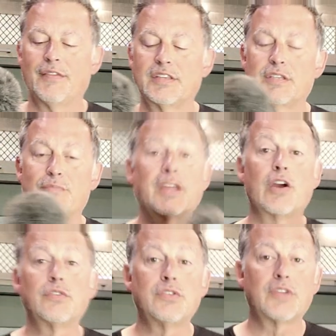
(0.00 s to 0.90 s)
this is my
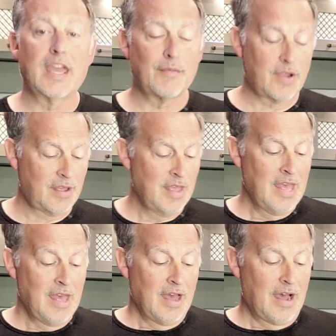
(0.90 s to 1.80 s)
go-to camera.
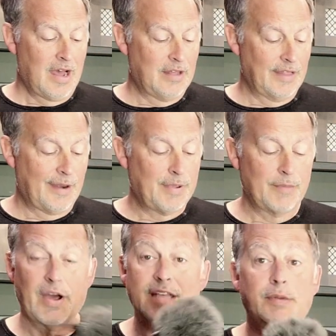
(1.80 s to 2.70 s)
A lot of
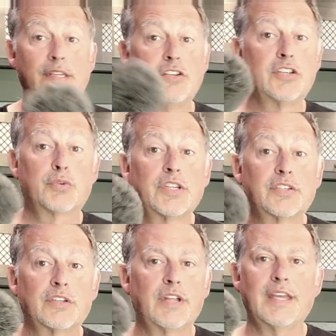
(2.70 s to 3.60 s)
people ask me, did you switch
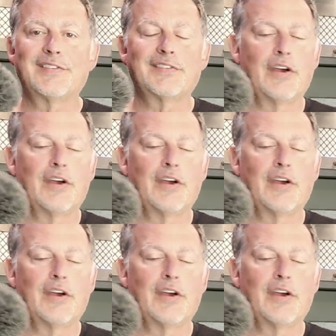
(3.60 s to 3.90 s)
the lens?